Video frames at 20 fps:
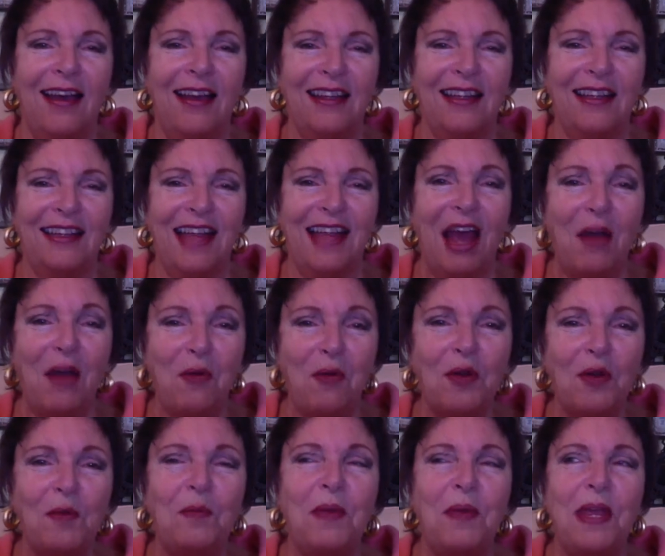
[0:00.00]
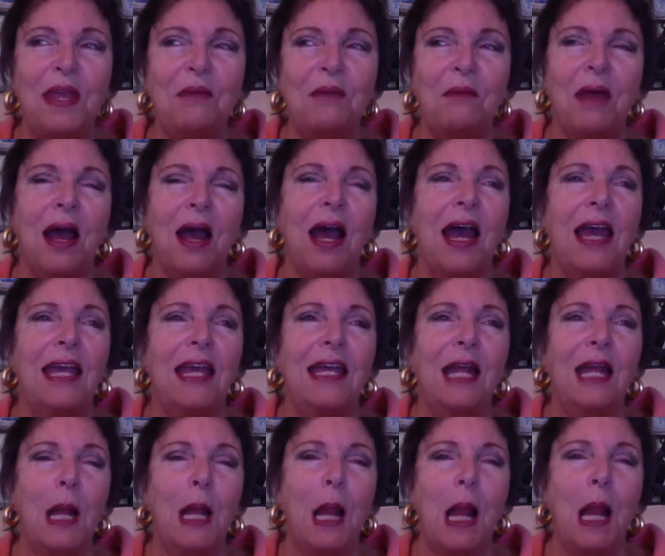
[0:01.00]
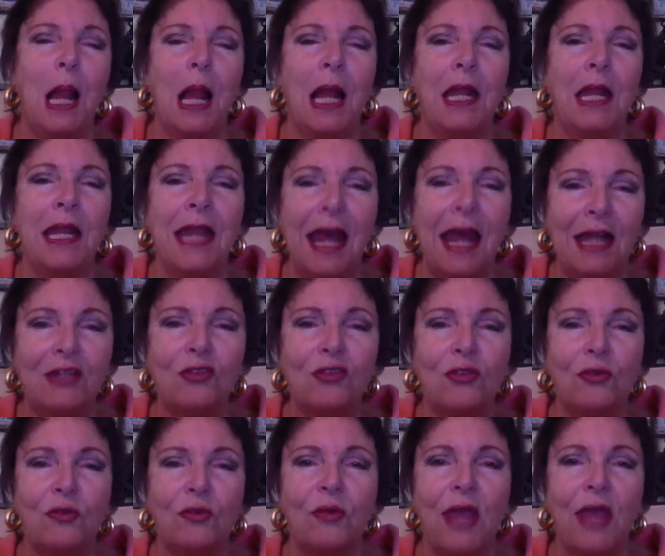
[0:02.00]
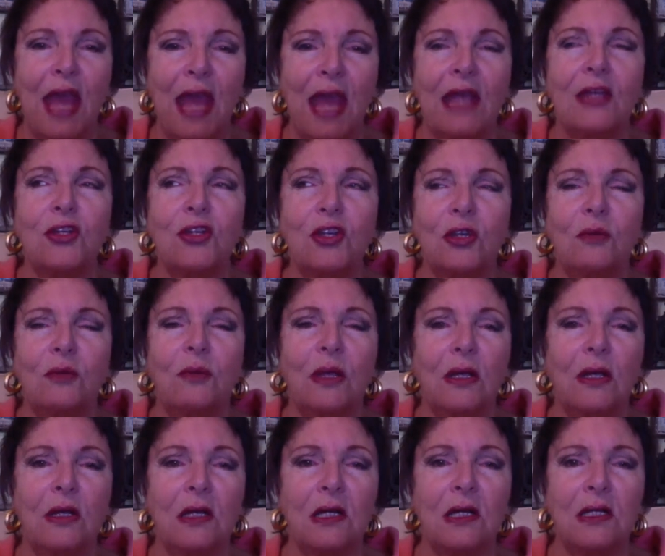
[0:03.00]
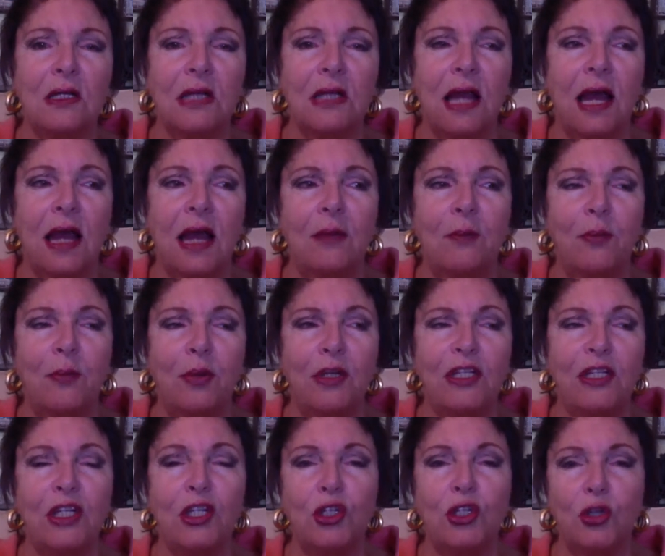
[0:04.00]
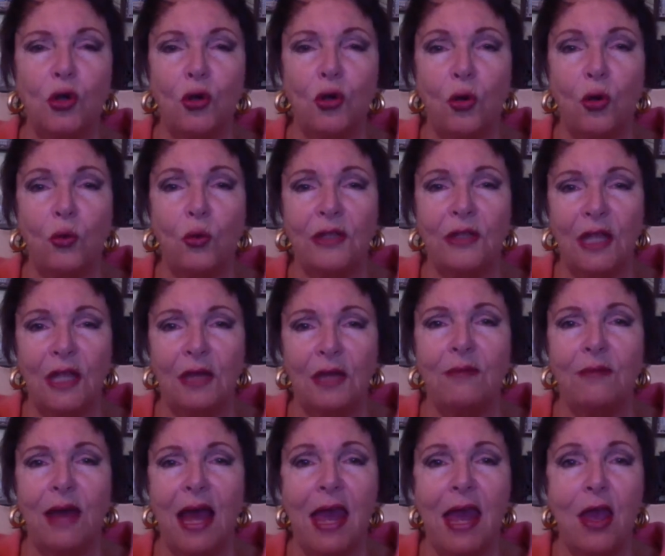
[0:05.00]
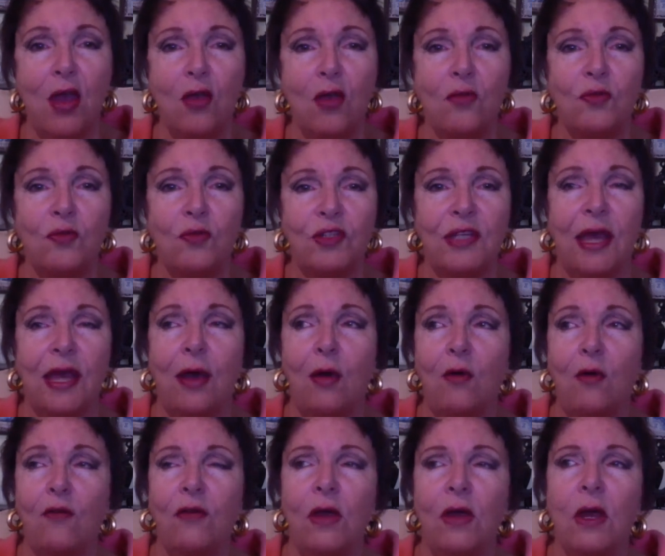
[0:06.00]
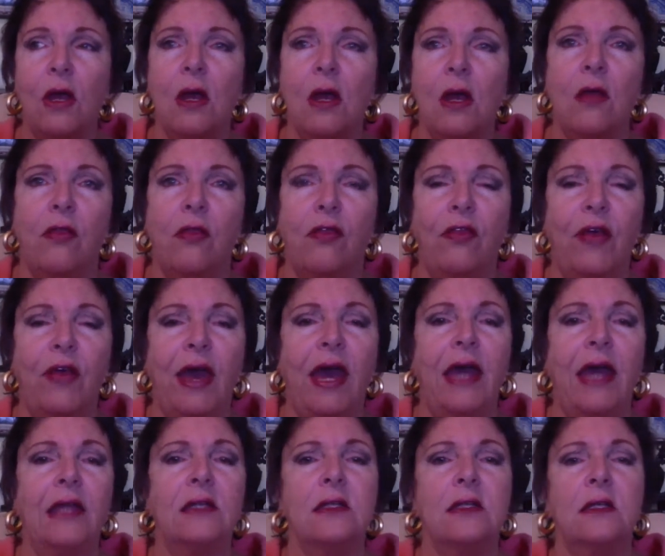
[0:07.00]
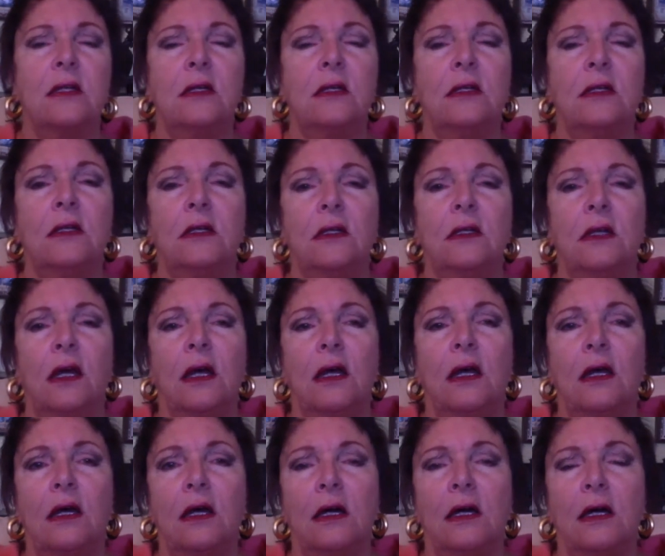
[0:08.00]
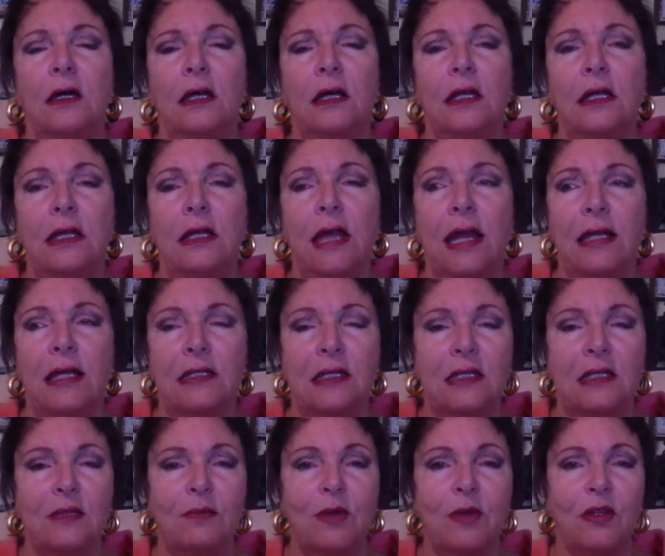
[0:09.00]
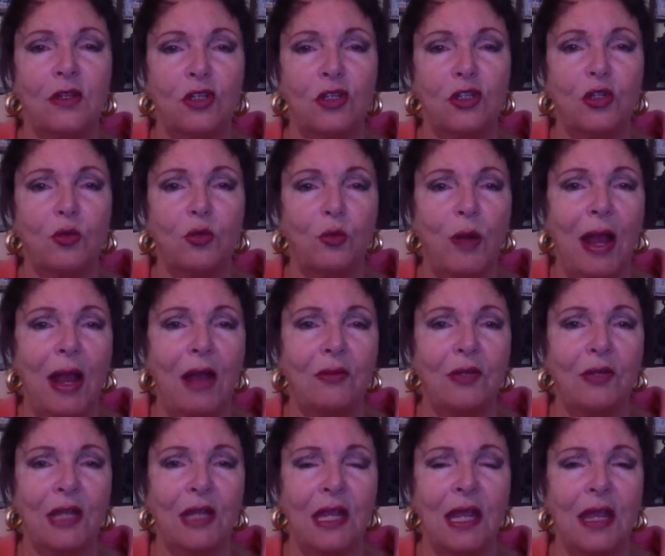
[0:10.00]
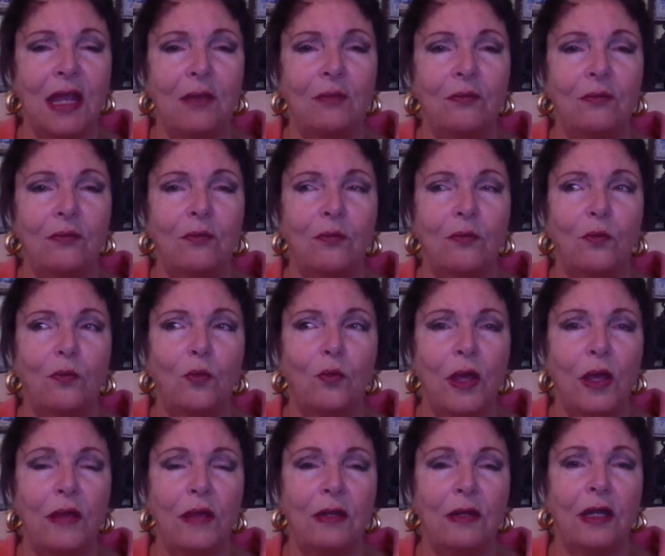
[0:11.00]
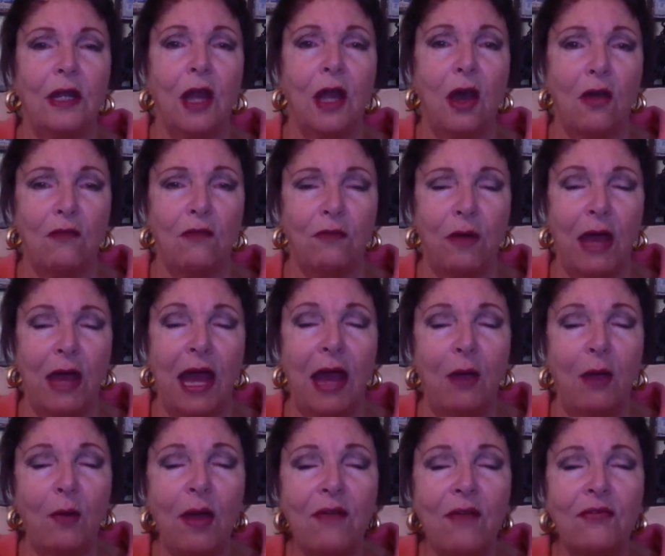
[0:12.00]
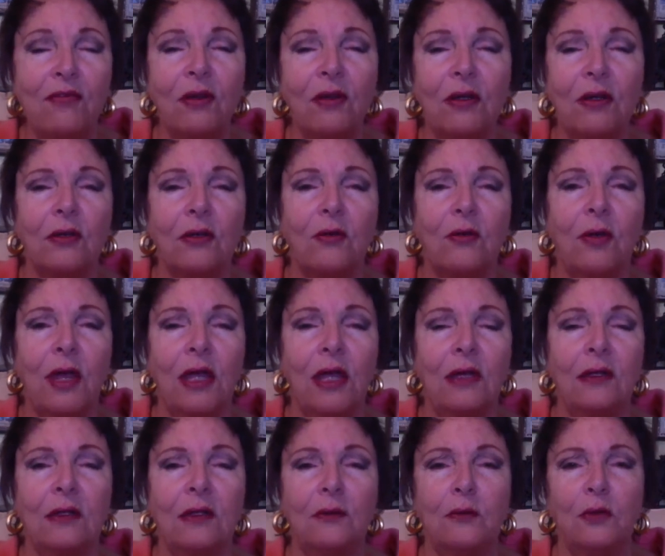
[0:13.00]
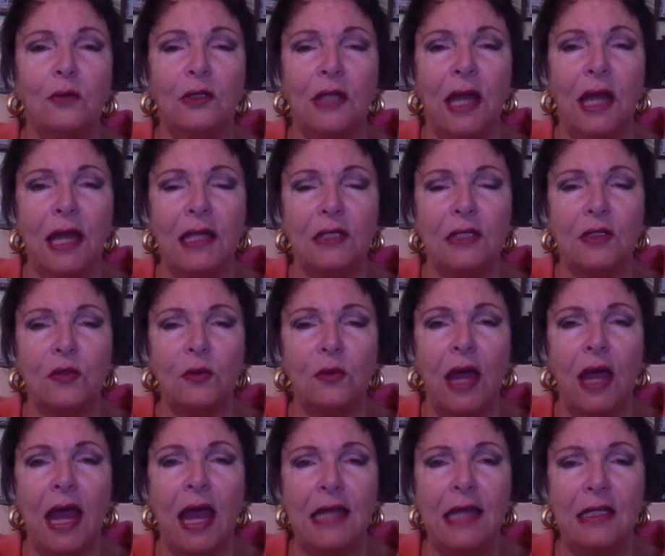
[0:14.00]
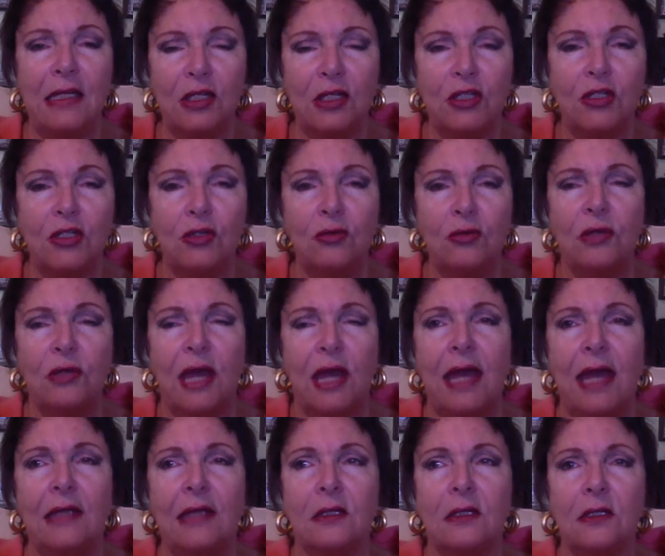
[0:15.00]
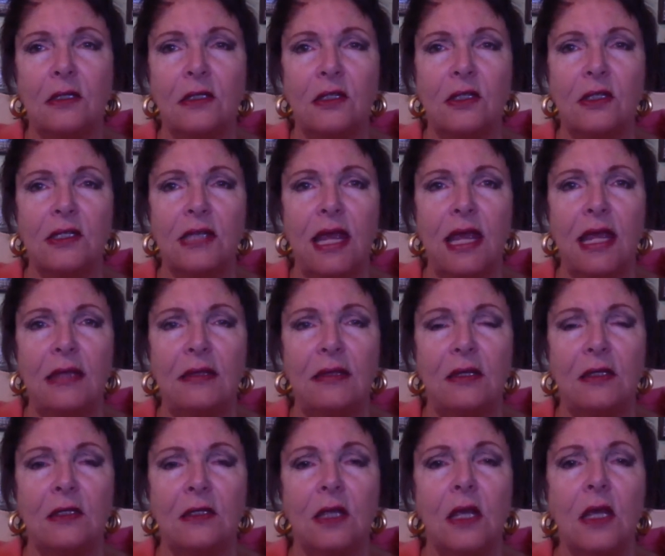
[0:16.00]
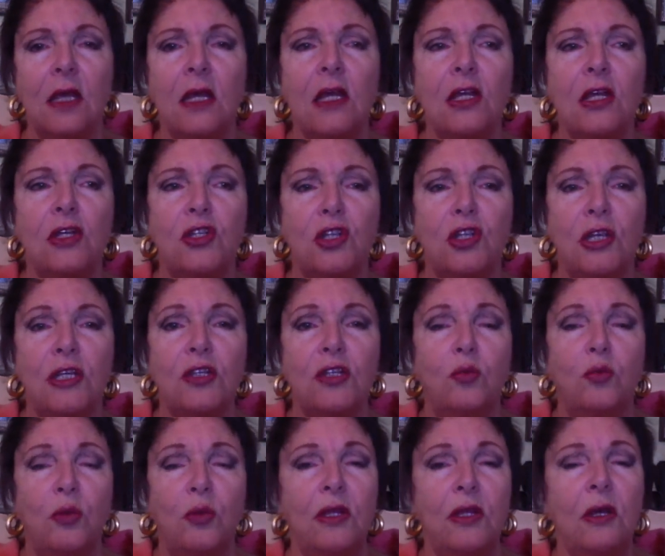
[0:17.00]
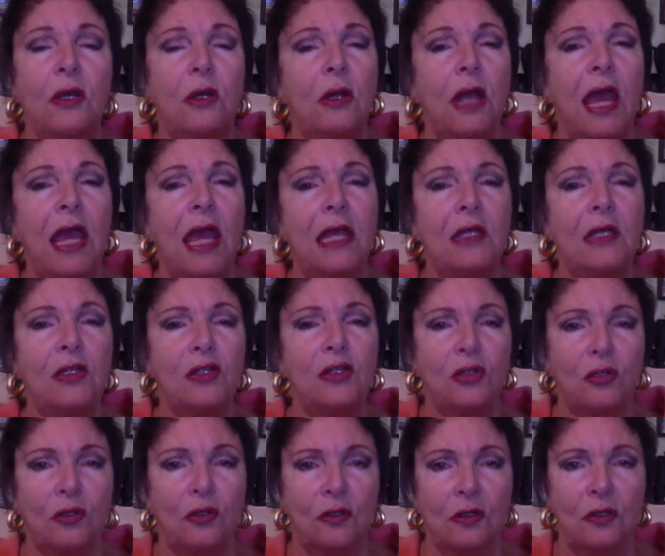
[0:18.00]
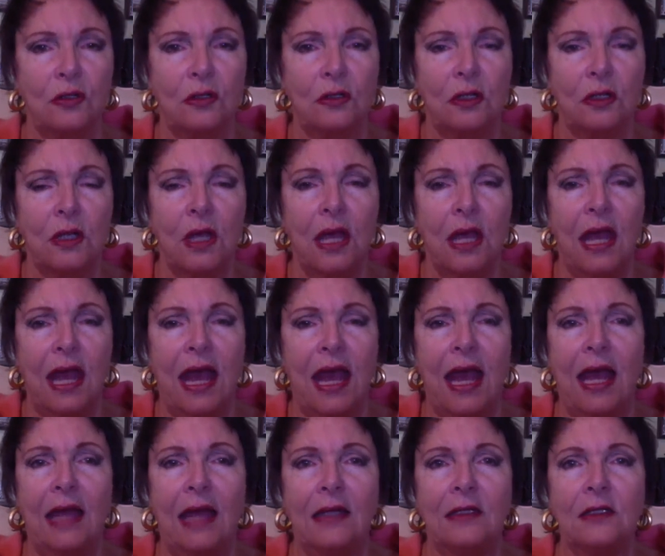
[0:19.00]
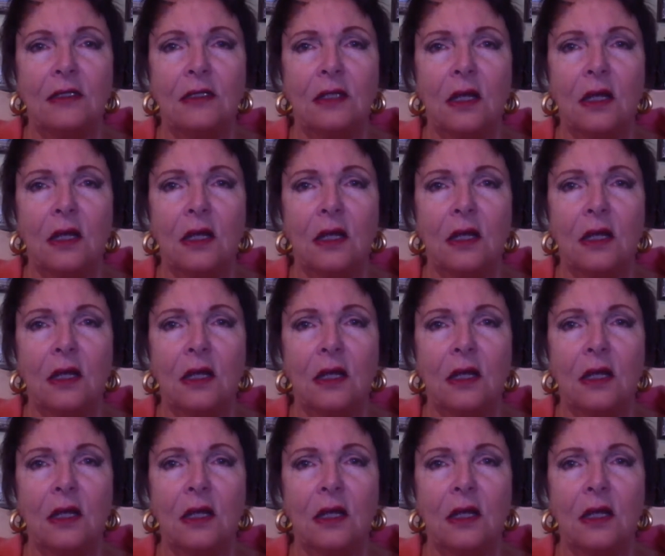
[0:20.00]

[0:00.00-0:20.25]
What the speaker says: that would be my natural reaction, because I'm pretty sure within my own self that he has his mother surrounding him with love. However, Gregor would like to add to that and to say that she is with her angels. And